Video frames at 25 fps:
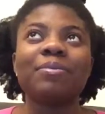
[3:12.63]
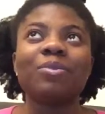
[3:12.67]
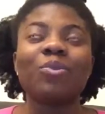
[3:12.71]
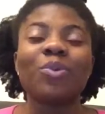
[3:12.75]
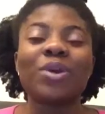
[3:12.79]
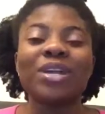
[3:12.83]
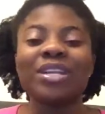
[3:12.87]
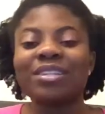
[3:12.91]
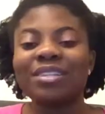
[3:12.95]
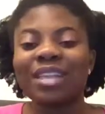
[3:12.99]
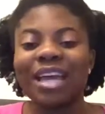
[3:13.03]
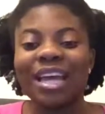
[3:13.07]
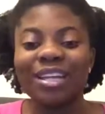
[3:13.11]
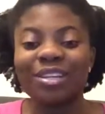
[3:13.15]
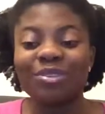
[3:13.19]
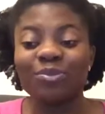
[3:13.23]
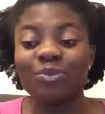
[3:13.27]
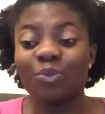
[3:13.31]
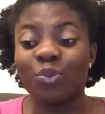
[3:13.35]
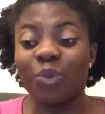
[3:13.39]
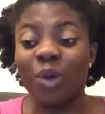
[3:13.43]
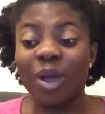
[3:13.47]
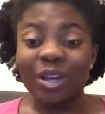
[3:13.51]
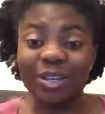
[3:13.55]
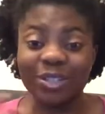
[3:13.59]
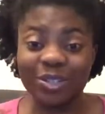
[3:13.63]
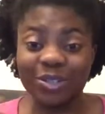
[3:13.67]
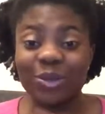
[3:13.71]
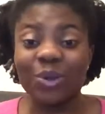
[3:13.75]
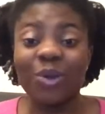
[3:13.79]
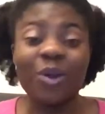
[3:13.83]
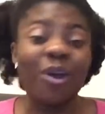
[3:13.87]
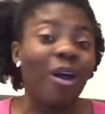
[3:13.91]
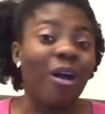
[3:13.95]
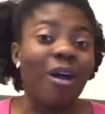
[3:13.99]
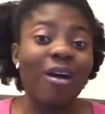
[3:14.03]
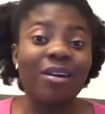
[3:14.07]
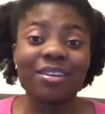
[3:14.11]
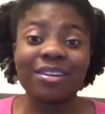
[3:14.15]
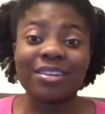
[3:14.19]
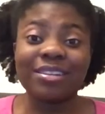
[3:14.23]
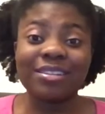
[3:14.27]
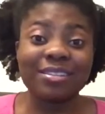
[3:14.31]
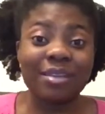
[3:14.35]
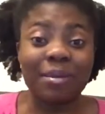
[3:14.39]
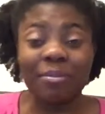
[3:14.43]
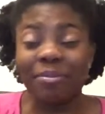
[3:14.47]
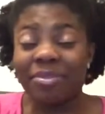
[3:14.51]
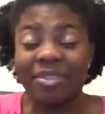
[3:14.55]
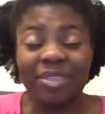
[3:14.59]
when I work so hard
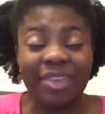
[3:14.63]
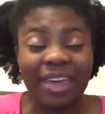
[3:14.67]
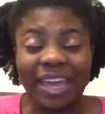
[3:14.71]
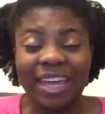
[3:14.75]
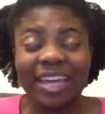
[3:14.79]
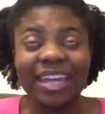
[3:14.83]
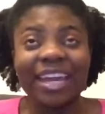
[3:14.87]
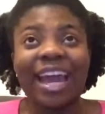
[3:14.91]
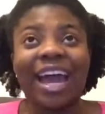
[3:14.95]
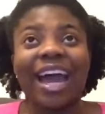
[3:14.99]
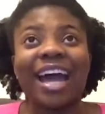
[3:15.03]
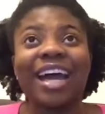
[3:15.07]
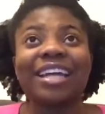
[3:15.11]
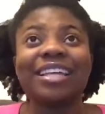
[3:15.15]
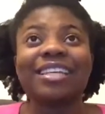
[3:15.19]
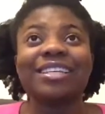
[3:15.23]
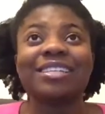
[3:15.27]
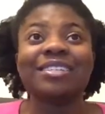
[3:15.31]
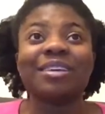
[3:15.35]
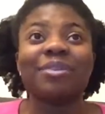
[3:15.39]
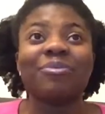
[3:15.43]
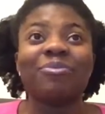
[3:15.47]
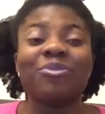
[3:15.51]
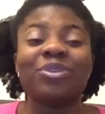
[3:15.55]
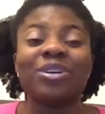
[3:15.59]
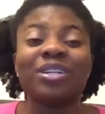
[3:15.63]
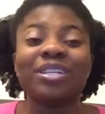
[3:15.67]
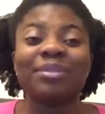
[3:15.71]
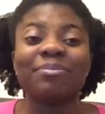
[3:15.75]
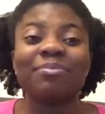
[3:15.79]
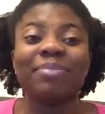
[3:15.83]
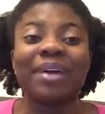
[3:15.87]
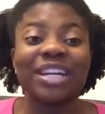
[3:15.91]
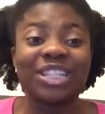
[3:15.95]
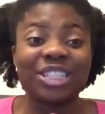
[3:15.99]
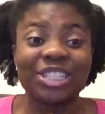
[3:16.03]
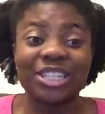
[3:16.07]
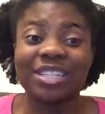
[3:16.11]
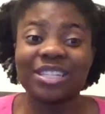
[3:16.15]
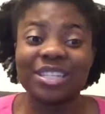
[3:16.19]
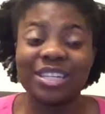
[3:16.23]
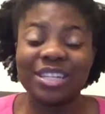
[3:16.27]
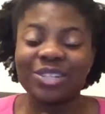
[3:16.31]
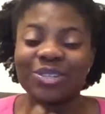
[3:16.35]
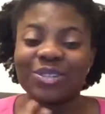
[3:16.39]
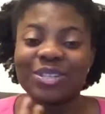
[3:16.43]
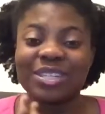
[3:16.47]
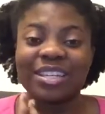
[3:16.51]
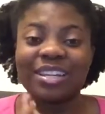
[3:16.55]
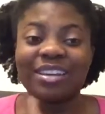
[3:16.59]
on something and someone bashes
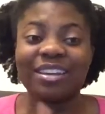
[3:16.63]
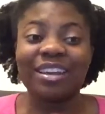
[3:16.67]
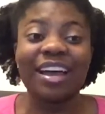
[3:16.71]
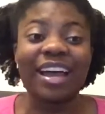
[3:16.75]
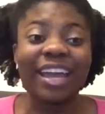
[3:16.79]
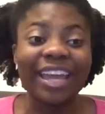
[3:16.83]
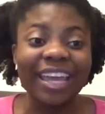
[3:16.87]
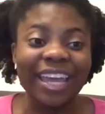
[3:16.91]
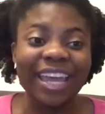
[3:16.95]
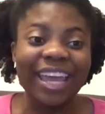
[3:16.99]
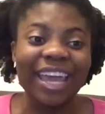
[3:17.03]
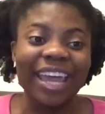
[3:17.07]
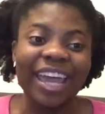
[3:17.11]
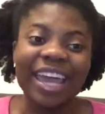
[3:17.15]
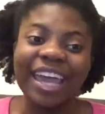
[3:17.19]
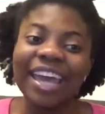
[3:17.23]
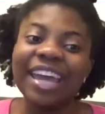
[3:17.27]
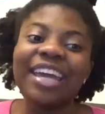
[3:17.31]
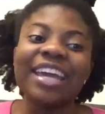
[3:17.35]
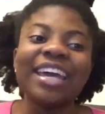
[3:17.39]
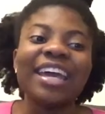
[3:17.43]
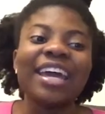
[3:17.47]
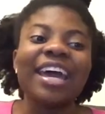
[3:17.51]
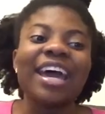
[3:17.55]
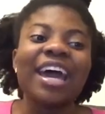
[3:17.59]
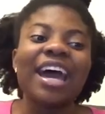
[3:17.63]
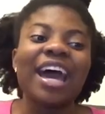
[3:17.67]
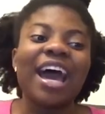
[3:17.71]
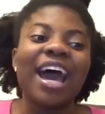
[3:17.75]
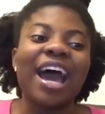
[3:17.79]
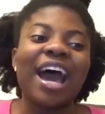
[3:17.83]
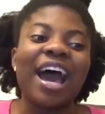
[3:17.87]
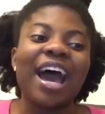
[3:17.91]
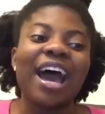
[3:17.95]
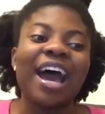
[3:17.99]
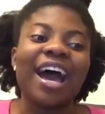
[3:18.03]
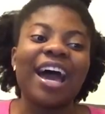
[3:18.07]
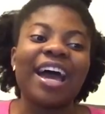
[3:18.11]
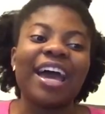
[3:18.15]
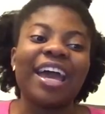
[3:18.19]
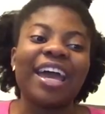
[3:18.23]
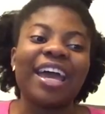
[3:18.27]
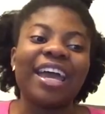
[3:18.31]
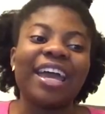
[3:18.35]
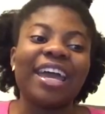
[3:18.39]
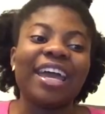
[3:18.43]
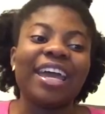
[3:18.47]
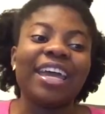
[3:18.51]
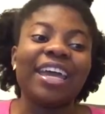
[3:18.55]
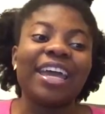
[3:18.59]
it or doesn't like it,
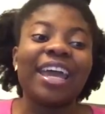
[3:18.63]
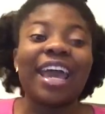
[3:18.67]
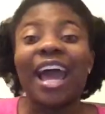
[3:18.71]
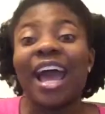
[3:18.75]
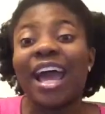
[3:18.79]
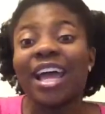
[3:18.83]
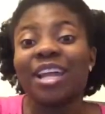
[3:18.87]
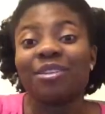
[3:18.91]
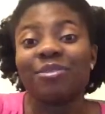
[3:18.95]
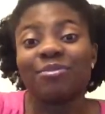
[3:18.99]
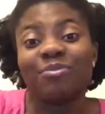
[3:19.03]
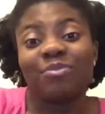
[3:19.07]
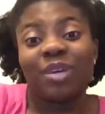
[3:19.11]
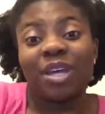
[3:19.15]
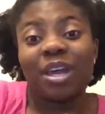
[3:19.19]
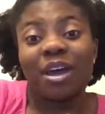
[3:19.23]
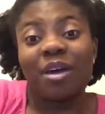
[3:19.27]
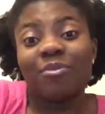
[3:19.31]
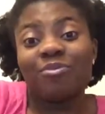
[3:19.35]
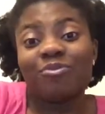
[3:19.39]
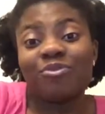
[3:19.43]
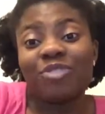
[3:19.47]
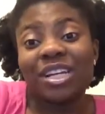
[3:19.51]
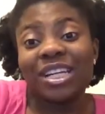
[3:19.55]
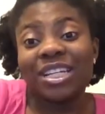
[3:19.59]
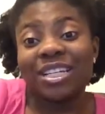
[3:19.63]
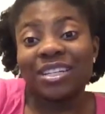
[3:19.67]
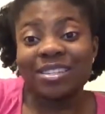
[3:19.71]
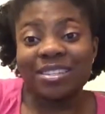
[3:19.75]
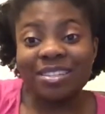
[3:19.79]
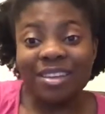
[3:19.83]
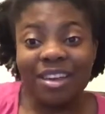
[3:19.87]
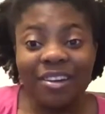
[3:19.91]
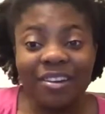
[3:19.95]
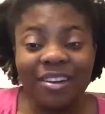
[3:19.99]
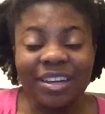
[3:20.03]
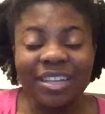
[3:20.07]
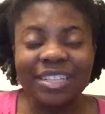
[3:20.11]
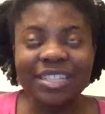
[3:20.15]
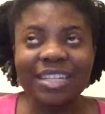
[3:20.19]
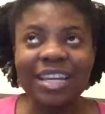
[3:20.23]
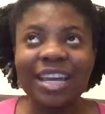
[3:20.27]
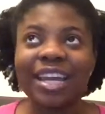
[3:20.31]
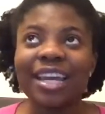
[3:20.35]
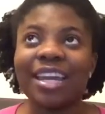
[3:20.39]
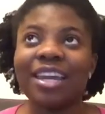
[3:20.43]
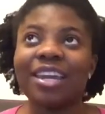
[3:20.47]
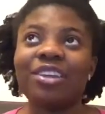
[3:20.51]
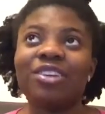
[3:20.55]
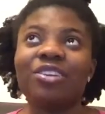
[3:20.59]
I can become really discouraged.
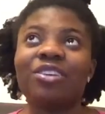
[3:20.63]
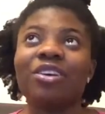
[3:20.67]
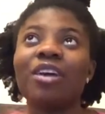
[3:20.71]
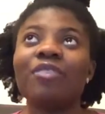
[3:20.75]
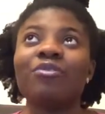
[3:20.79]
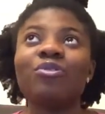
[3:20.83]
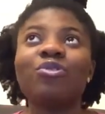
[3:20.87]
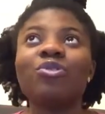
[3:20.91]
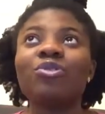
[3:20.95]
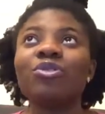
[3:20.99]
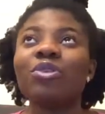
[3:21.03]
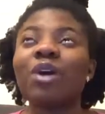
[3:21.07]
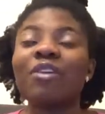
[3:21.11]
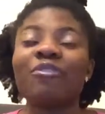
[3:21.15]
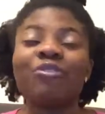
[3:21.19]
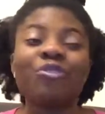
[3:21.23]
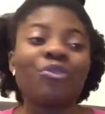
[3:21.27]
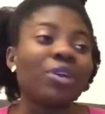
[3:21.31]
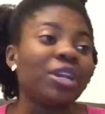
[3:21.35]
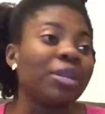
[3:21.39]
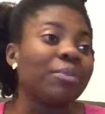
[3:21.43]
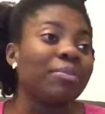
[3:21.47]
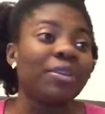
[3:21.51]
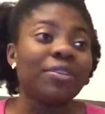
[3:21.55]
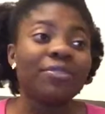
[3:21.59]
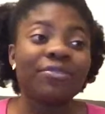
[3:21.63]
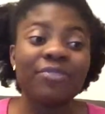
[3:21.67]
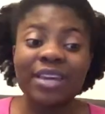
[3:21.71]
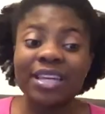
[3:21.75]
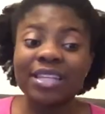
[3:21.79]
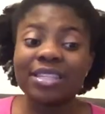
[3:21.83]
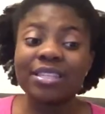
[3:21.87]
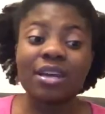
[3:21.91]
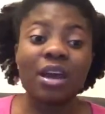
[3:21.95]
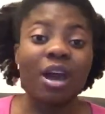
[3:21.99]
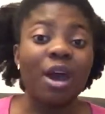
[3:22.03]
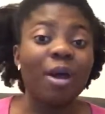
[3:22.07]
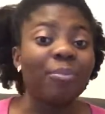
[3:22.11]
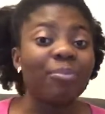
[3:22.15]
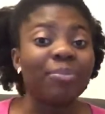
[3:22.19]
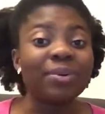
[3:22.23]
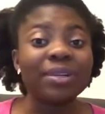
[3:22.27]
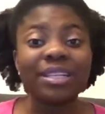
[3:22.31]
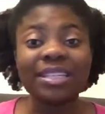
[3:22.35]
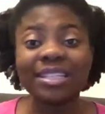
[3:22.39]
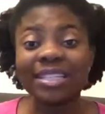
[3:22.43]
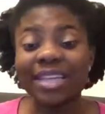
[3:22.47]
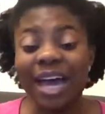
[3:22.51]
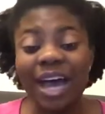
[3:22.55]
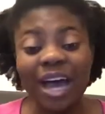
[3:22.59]
And you know, I've already been facing ups
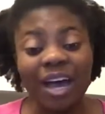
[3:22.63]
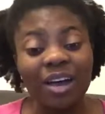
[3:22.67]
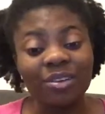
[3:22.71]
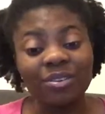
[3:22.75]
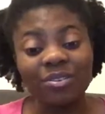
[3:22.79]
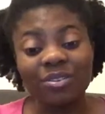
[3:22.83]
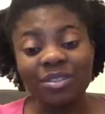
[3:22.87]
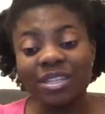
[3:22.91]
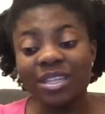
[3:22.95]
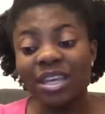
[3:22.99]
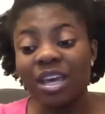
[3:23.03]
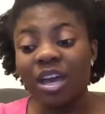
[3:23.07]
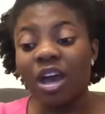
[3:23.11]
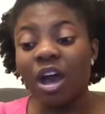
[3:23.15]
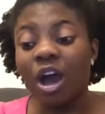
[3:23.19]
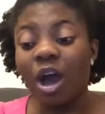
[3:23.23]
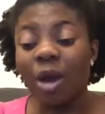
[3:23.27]
and downs